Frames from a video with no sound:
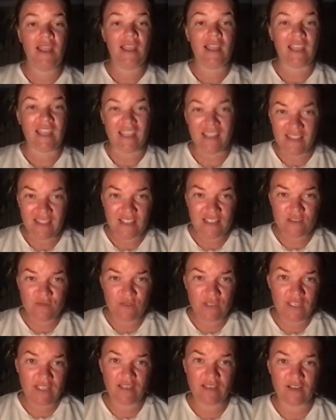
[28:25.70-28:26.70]
In this
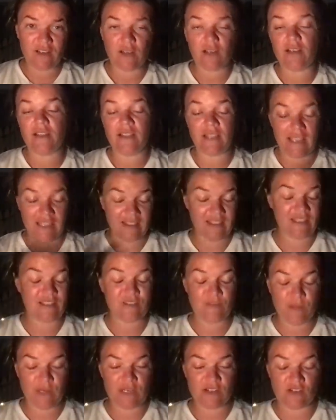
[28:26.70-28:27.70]
video, in these
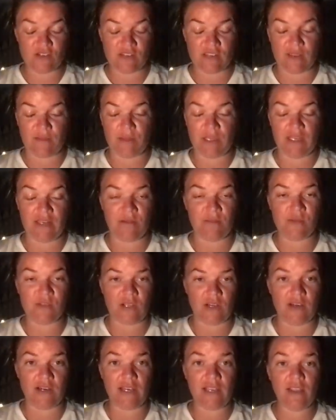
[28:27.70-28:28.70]
pictures,
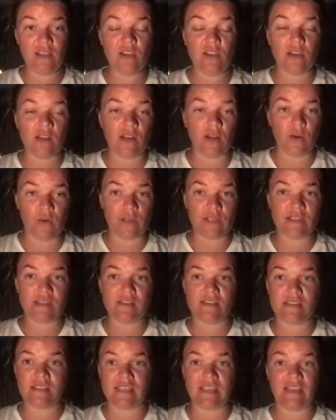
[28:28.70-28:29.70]
you're going to
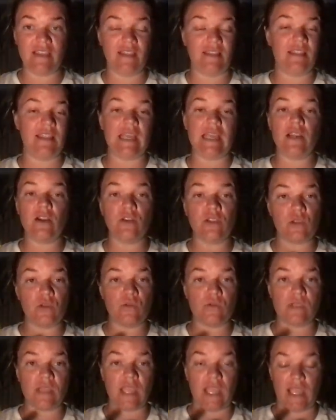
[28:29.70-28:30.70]
see that they are
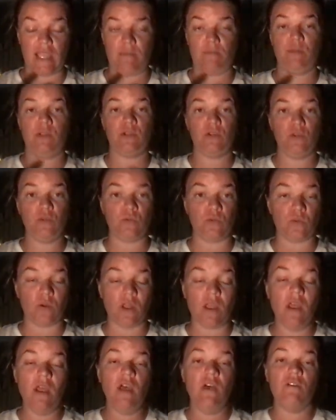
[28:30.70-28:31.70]
using a balloon.
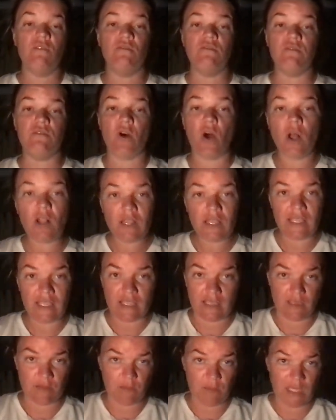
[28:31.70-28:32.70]

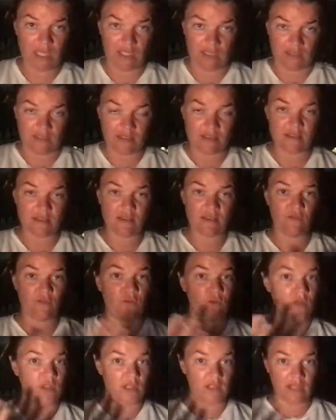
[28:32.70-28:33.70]
Volleying means,
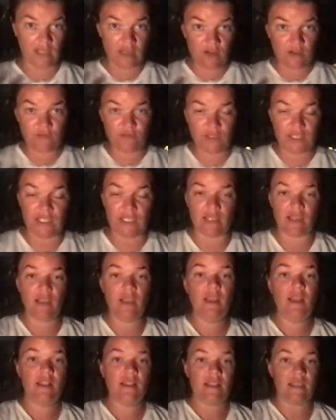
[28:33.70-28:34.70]
for the letter V,
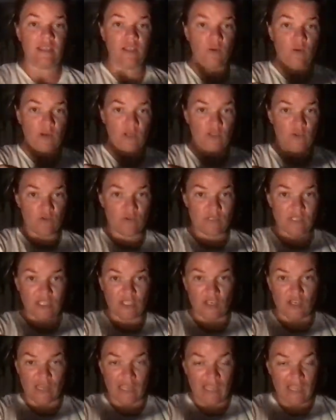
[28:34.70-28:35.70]
that you are using
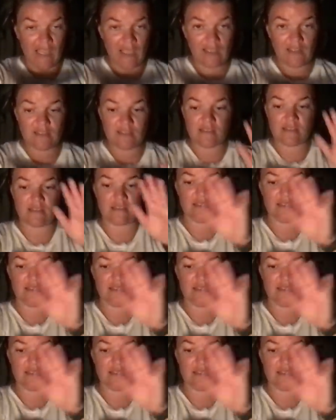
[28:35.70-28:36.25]
your hands,